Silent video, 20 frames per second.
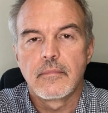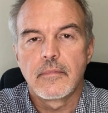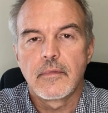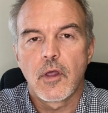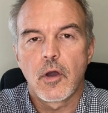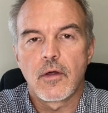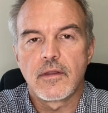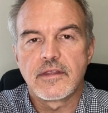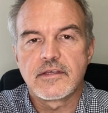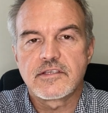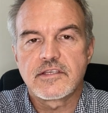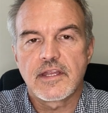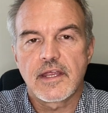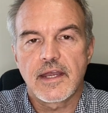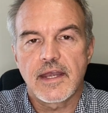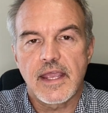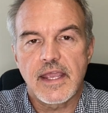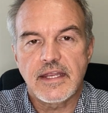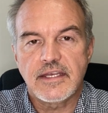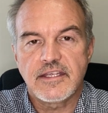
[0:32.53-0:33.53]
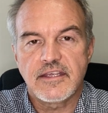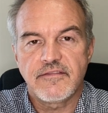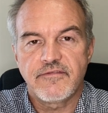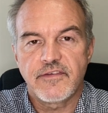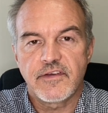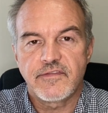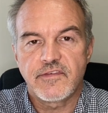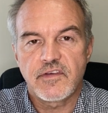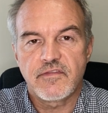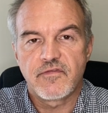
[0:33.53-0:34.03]
On this day in
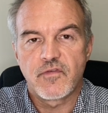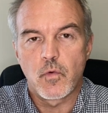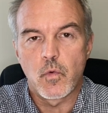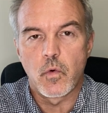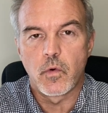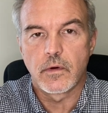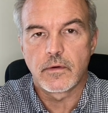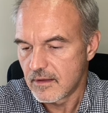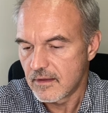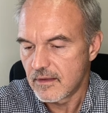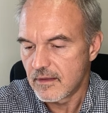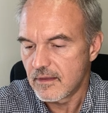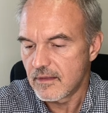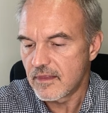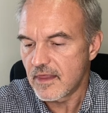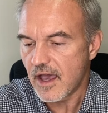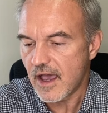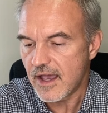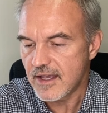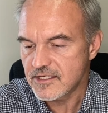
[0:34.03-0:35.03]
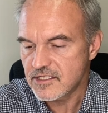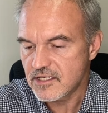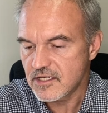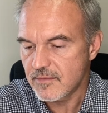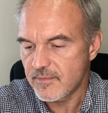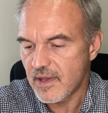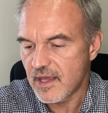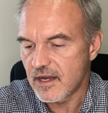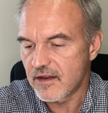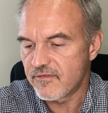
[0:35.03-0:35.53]
1854, the Ostend
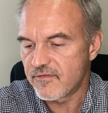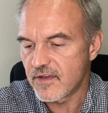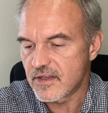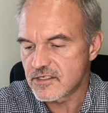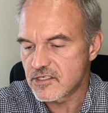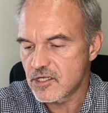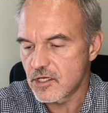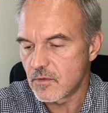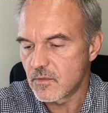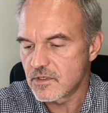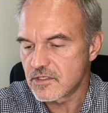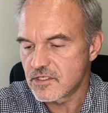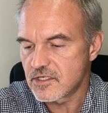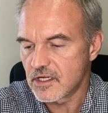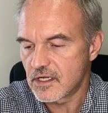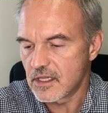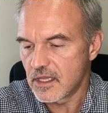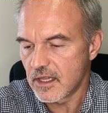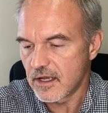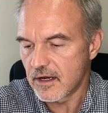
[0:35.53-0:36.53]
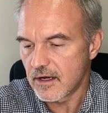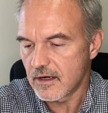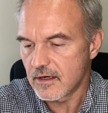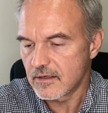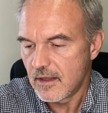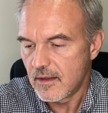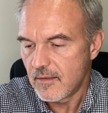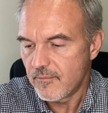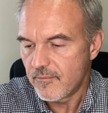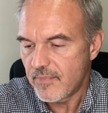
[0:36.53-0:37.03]
Manifesto was declared,
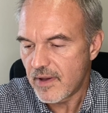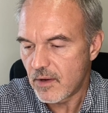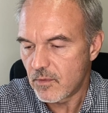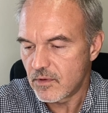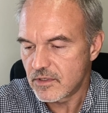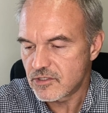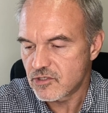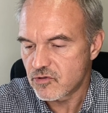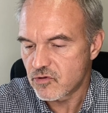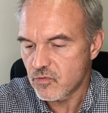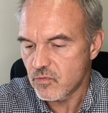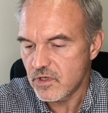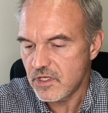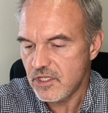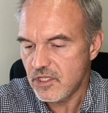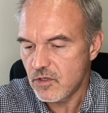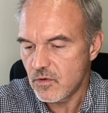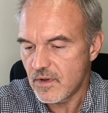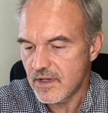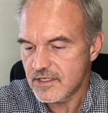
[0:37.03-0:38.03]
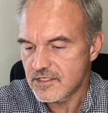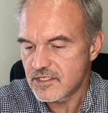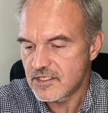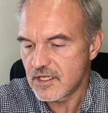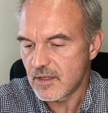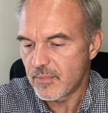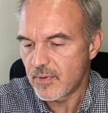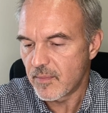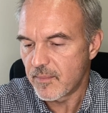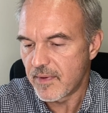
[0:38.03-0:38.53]
by which three U.S.
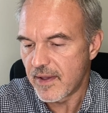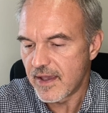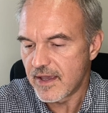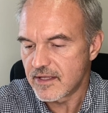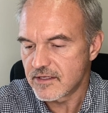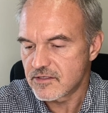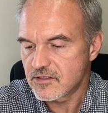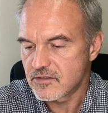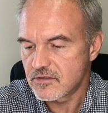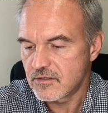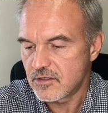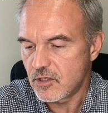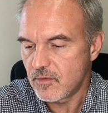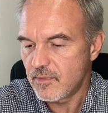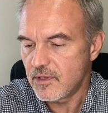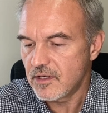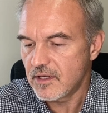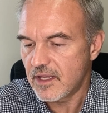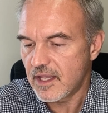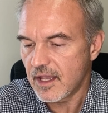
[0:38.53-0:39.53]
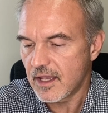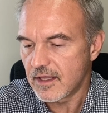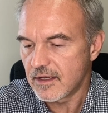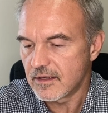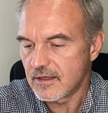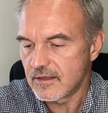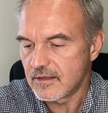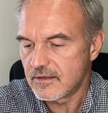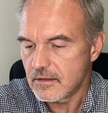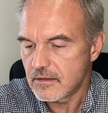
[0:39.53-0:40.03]
diplomats
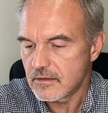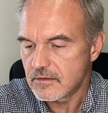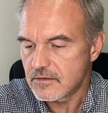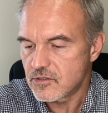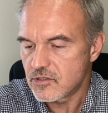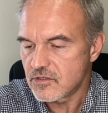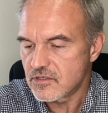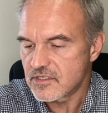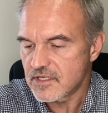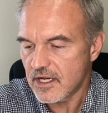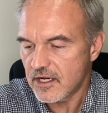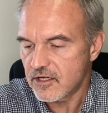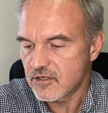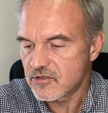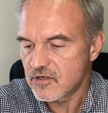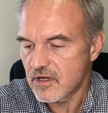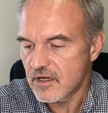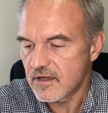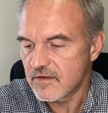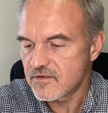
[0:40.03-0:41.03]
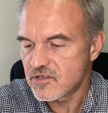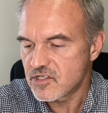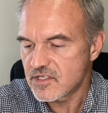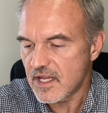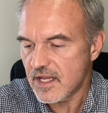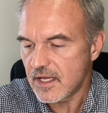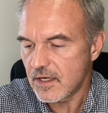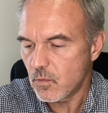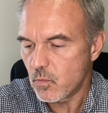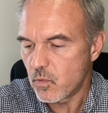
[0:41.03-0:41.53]
communicated to Secretary of
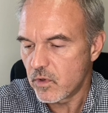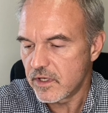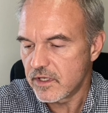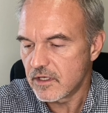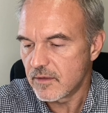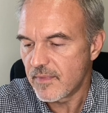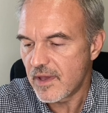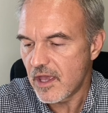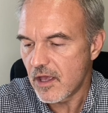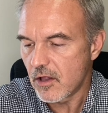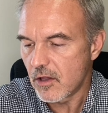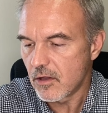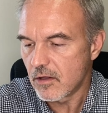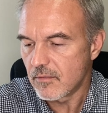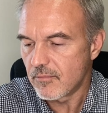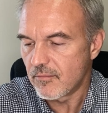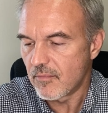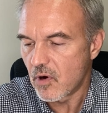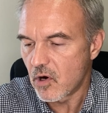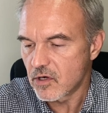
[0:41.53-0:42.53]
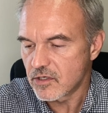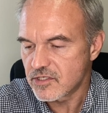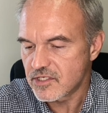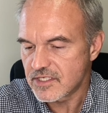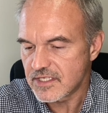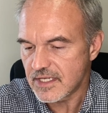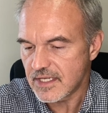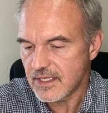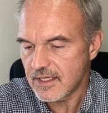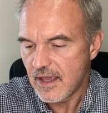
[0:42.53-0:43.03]
State William L.
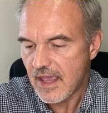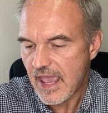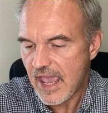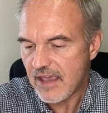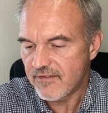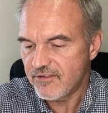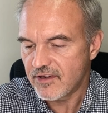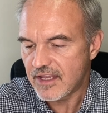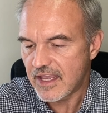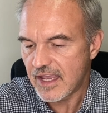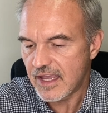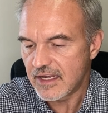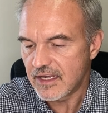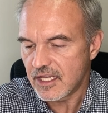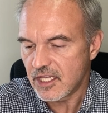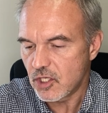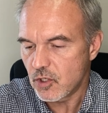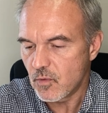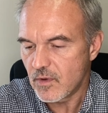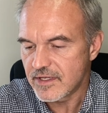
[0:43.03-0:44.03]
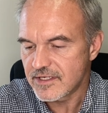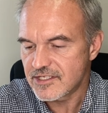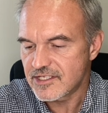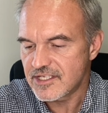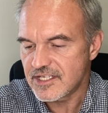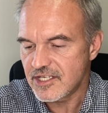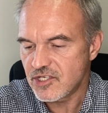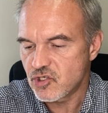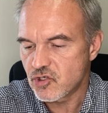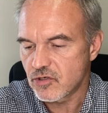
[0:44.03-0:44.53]
Marcy, advocating U.S.
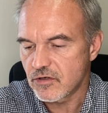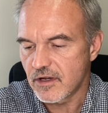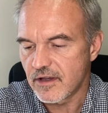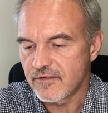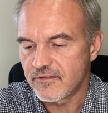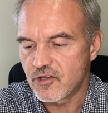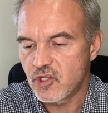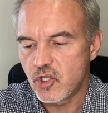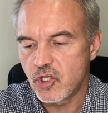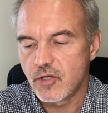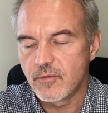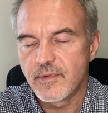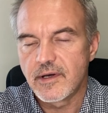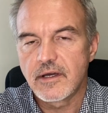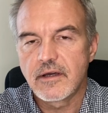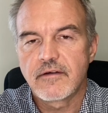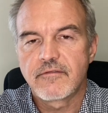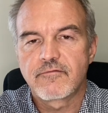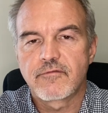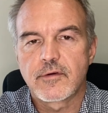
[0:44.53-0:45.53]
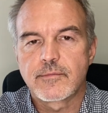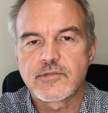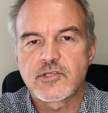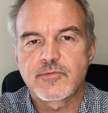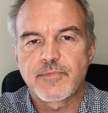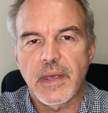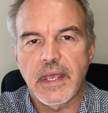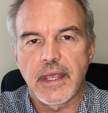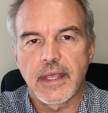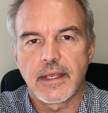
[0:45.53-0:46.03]
seizure of Cuba from
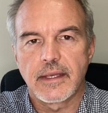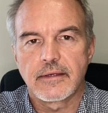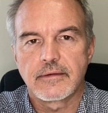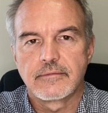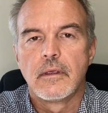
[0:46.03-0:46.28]
Spain.